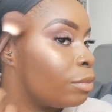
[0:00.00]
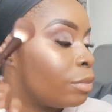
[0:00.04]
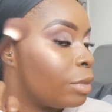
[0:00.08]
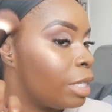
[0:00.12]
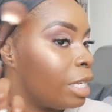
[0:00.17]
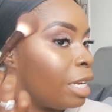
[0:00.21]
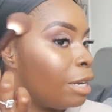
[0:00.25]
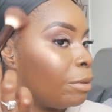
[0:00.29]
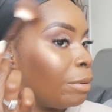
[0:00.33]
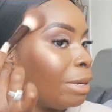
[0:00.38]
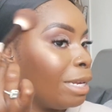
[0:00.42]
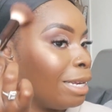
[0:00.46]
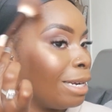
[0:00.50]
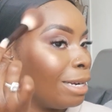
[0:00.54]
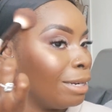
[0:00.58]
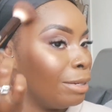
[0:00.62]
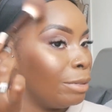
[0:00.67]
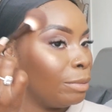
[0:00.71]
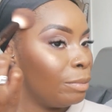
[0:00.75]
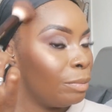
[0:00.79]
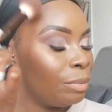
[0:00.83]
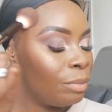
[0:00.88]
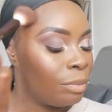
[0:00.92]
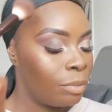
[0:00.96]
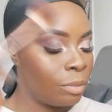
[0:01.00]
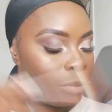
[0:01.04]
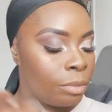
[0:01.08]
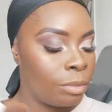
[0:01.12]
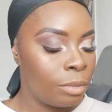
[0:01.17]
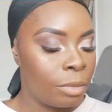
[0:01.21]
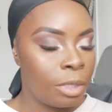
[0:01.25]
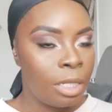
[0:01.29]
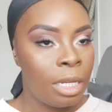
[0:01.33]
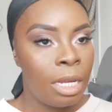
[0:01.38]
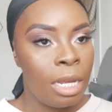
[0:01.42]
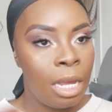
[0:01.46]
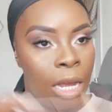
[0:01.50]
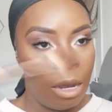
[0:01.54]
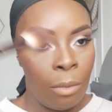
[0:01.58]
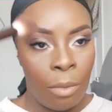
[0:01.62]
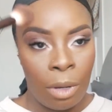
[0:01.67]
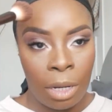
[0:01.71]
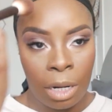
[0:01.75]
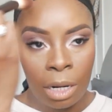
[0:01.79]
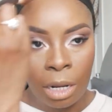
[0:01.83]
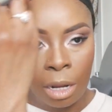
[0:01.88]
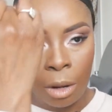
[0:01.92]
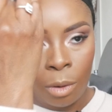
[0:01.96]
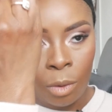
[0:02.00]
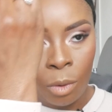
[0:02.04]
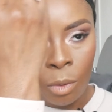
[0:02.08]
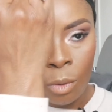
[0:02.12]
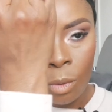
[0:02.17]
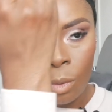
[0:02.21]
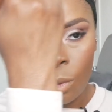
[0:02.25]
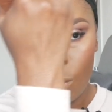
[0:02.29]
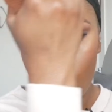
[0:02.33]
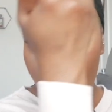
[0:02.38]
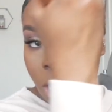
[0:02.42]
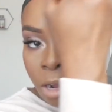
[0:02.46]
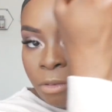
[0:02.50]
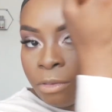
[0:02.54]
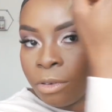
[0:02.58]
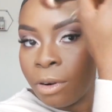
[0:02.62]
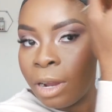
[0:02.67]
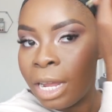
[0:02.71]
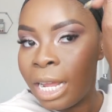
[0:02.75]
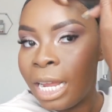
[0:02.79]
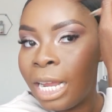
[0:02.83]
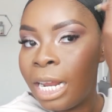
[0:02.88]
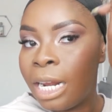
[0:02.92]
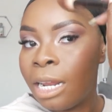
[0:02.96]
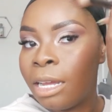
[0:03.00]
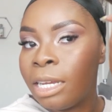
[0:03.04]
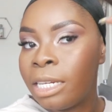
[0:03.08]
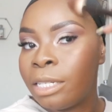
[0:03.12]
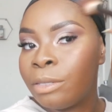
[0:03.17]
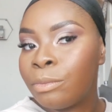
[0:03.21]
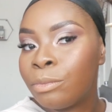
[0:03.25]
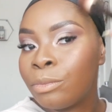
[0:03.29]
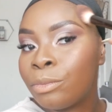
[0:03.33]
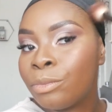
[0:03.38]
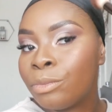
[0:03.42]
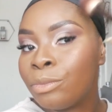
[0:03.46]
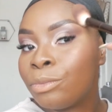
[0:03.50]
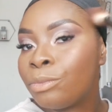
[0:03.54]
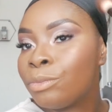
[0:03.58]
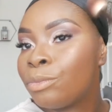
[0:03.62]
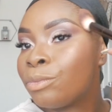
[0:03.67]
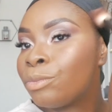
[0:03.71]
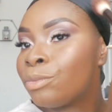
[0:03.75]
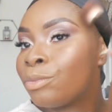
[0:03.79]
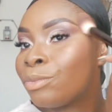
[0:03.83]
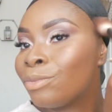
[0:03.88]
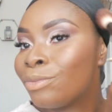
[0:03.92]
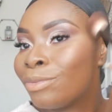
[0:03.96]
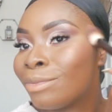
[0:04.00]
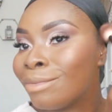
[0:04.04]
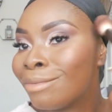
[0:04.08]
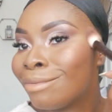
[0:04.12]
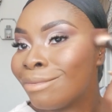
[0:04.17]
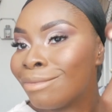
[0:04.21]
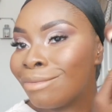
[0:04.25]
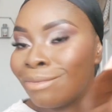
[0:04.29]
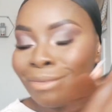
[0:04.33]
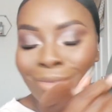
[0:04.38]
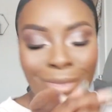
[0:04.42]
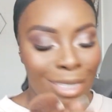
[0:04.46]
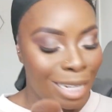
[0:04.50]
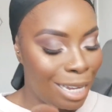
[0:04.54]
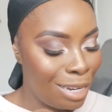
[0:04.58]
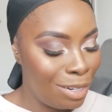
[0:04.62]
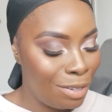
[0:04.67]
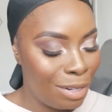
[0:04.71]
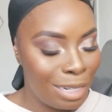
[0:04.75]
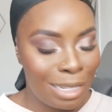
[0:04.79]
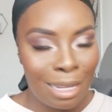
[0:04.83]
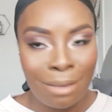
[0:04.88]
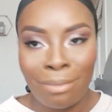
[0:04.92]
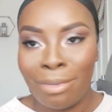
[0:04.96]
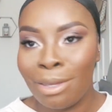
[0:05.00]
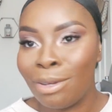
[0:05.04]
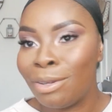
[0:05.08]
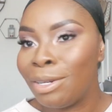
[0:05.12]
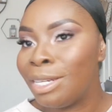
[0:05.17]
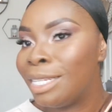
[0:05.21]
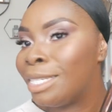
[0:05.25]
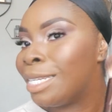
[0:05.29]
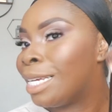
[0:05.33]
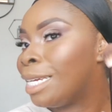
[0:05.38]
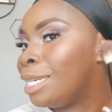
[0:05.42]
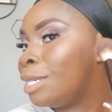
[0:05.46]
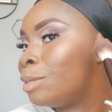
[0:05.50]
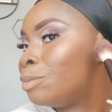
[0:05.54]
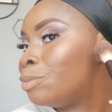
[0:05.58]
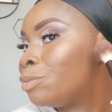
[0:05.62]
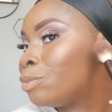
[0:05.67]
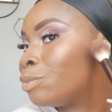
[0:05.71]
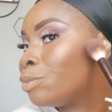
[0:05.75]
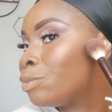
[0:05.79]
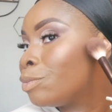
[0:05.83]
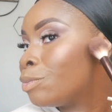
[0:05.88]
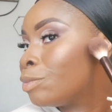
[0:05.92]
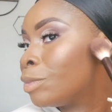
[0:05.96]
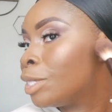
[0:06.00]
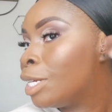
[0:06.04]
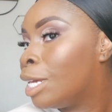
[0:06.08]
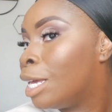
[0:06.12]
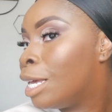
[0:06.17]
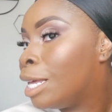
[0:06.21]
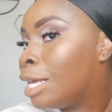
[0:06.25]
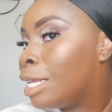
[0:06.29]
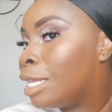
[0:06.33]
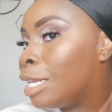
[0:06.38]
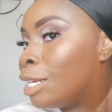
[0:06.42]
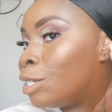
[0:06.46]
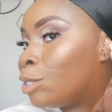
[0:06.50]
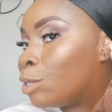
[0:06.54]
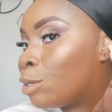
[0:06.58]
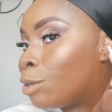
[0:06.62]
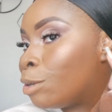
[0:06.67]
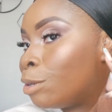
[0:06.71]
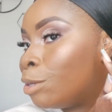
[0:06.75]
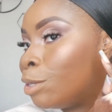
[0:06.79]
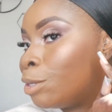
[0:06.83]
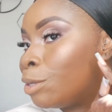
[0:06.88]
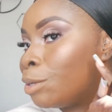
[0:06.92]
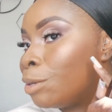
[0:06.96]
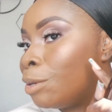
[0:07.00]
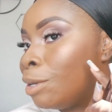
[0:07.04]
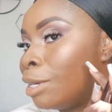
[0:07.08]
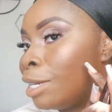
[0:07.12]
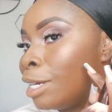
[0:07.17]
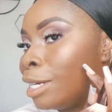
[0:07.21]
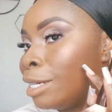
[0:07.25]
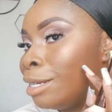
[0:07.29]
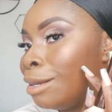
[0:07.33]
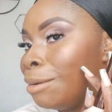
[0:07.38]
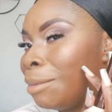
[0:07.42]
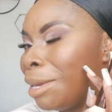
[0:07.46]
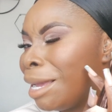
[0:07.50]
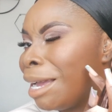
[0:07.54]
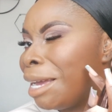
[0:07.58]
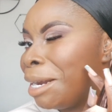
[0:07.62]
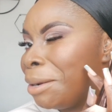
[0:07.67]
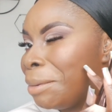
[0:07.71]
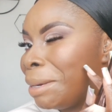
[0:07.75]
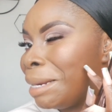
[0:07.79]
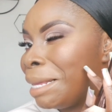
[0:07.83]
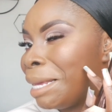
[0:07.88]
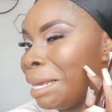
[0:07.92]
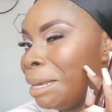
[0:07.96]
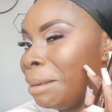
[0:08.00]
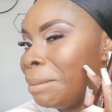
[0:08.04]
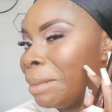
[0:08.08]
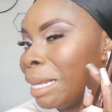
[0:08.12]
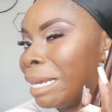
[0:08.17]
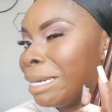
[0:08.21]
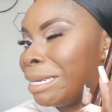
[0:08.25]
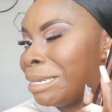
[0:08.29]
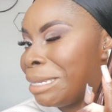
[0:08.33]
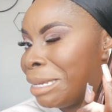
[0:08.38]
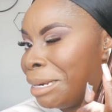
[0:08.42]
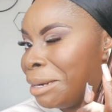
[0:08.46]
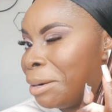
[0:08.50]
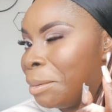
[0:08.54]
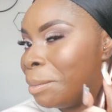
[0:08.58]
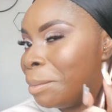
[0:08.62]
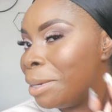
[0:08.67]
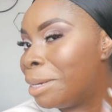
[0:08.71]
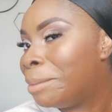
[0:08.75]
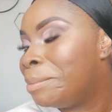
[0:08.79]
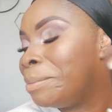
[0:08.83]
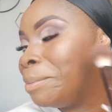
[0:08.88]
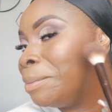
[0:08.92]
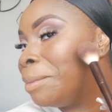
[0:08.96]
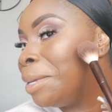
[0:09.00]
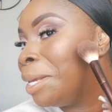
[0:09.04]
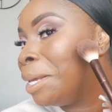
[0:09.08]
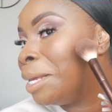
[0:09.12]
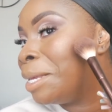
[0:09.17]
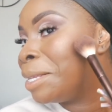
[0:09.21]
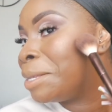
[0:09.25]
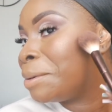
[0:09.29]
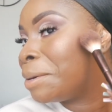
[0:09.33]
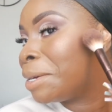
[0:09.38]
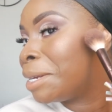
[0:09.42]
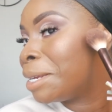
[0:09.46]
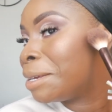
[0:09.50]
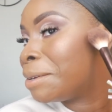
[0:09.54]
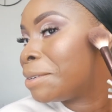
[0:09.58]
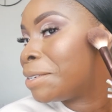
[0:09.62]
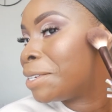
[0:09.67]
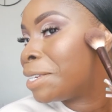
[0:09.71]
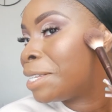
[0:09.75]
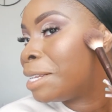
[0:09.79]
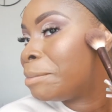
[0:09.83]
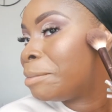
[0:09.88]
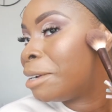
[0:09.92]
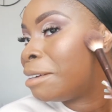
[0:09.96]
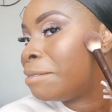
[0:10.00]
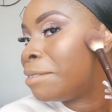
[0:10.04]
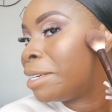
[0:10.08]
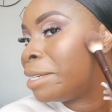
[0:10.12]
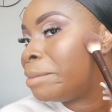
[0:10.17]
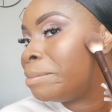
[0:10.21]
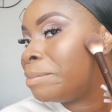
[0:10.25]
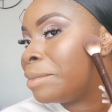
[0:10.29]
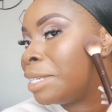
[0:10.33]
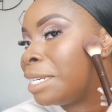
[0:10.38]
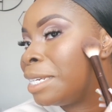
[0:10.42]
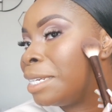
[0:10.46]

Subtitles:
There we go. And we're going to go all over our hairline. And do the same thing on this side. There's your contour line. We kind of want to keep that just a little bit. So we're going to go just above it.